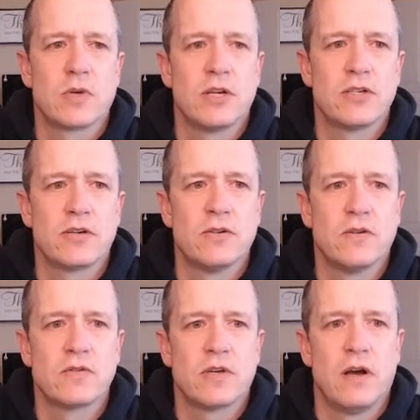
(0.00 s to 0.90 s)
We're going to turn
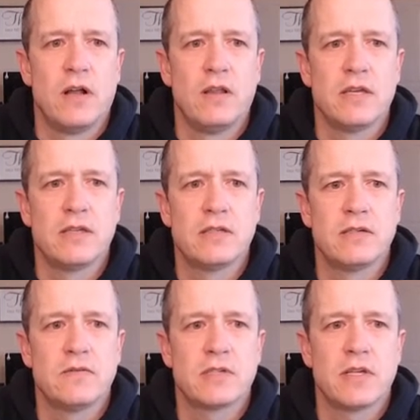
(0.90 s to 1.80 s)
those all
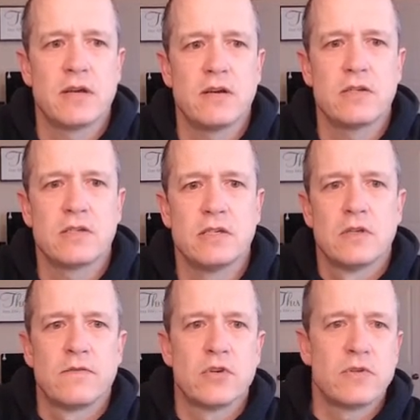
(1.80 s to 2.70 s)
into stairs.
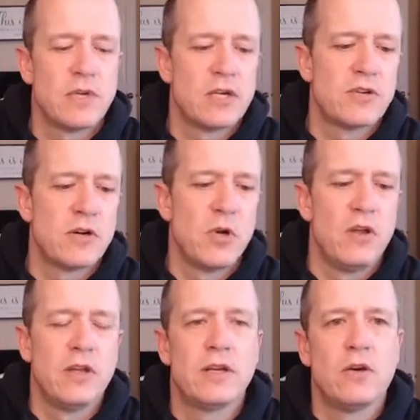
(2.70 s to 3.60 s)
First, we need to turn them
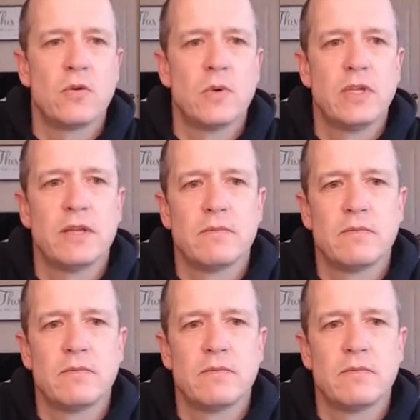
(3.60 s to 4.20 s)
all into oak wood